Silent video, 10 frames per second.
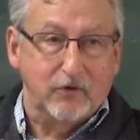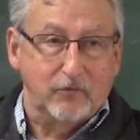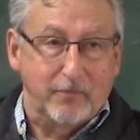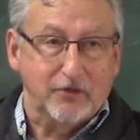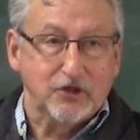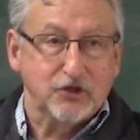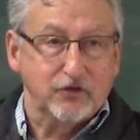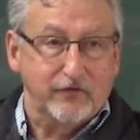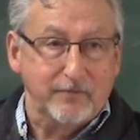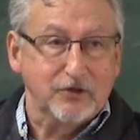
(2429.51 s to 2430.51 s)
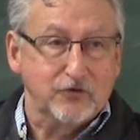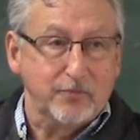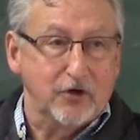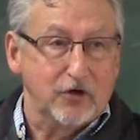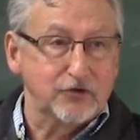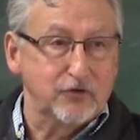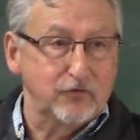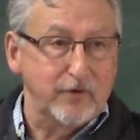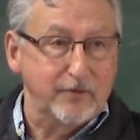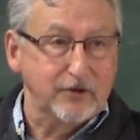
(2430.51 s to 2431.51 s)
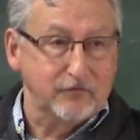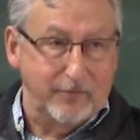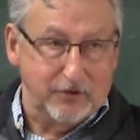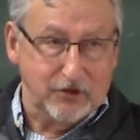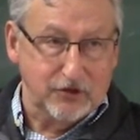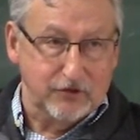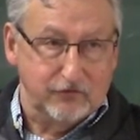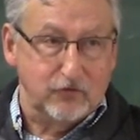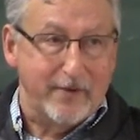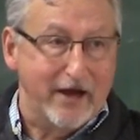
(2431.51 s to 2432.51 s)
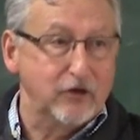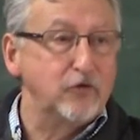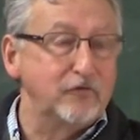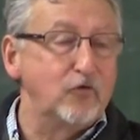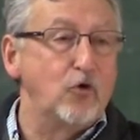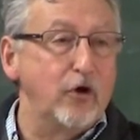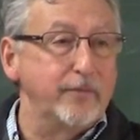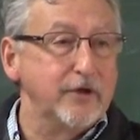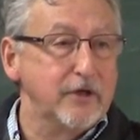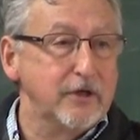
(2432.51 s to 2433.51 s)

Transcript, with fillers: the repetition of imagery, but also the re repetition of grammatical form,